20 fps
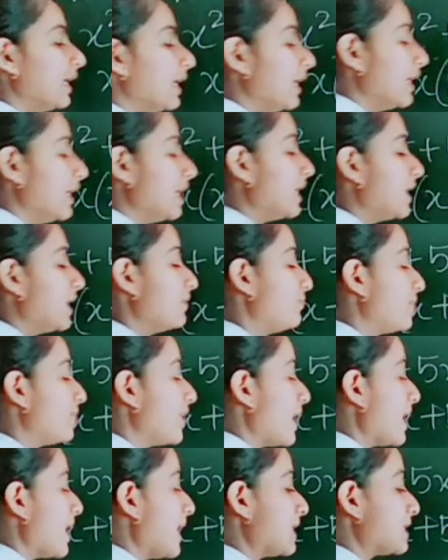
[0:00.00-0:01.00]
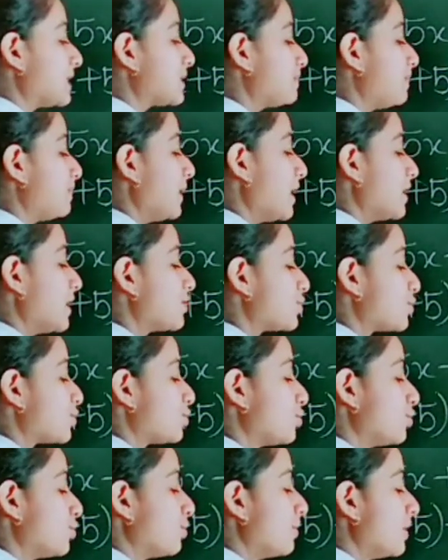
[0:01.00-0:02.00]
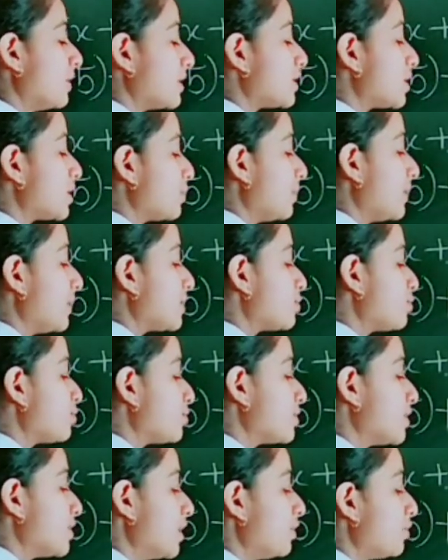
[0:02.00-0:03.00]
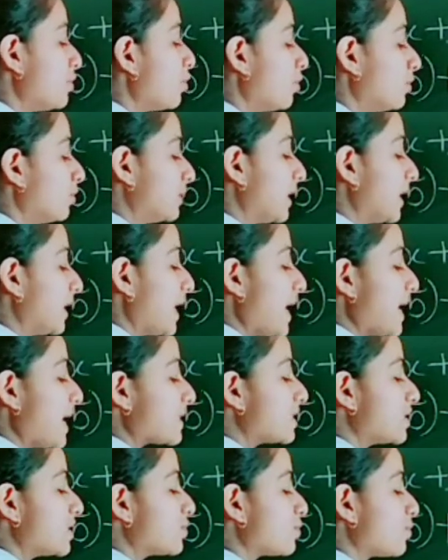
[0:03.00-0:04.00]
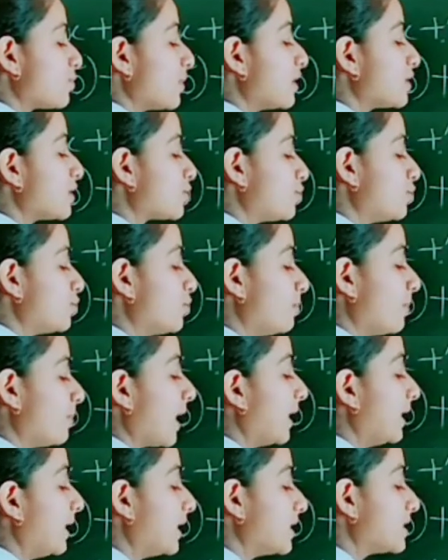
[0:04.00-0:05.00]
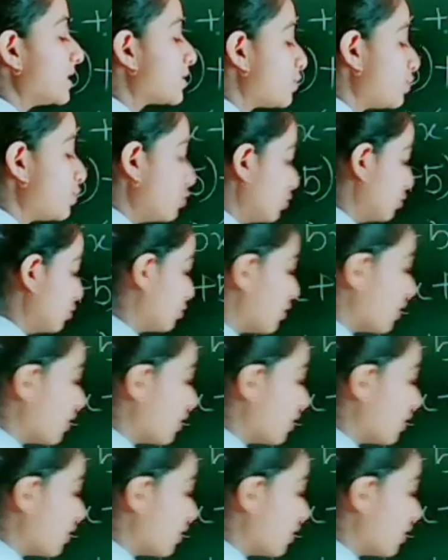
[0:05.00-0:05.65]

If x plus 2 is equals to 0, then x is equals to minus 2.